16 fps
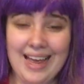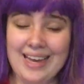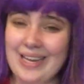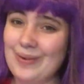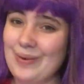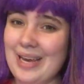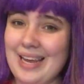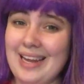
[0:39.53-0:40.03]

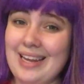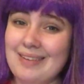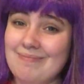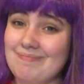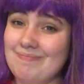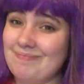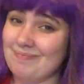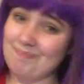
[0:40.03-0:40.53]
Anyway,
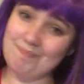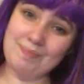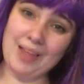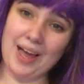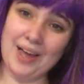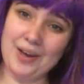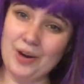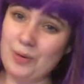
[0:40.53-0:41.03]

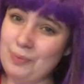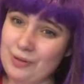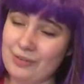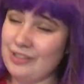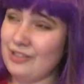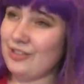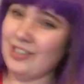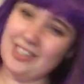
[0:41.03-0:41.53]
I hope
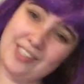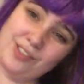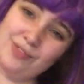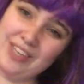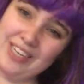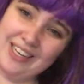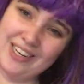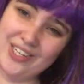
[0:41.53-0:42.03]
you enjoy this
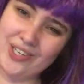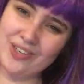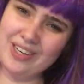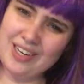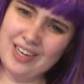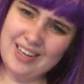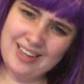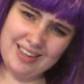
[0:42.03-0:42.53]
video.
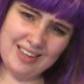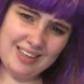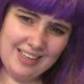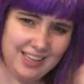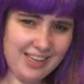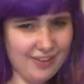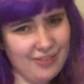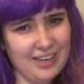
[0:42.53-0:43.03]

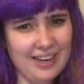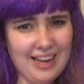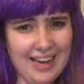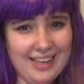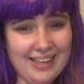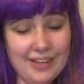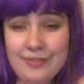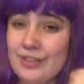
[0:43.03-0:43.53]
Give it a
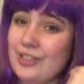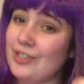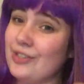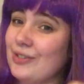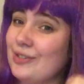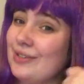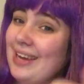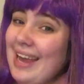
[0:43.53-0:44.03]
like if you
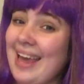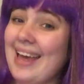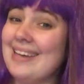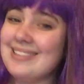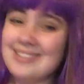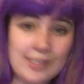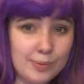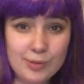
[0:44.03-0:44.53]
do,
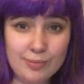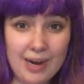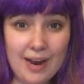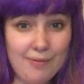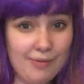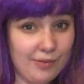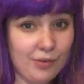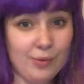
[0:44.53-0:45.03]
and
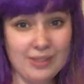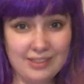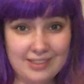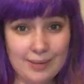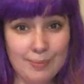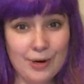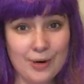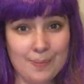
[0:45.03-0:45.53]
subscribe if you want to
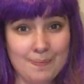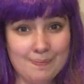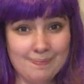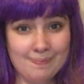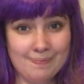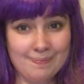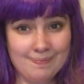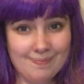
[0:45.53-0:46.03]
see more.
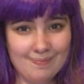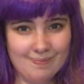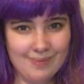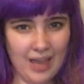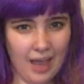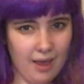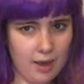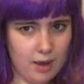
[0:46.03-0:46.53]

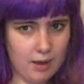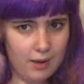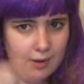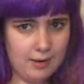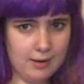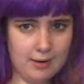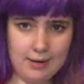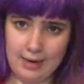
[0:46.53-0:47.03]

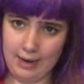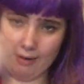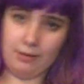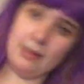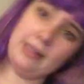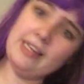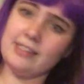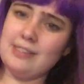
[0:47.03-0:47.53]
Now
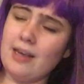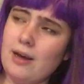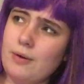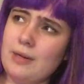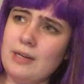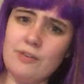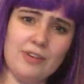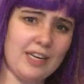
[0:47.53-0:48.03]
let's go
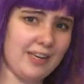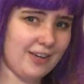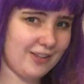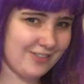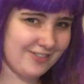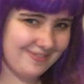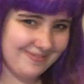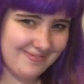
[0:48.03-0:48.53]
with the
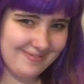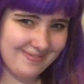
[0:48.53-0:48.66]
video.